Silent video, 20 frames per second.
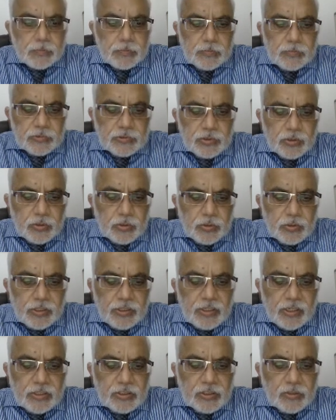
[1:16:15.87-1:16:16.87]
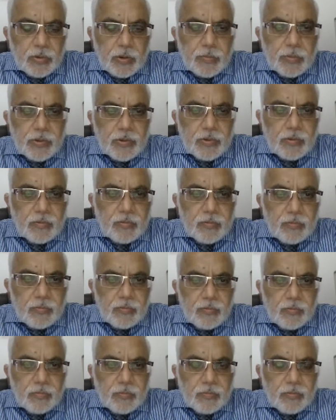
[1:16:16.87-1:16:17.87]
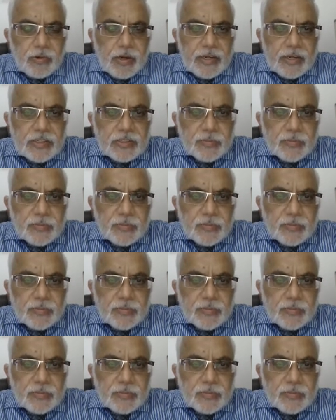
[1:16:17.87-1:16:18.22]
So the intellectual property rights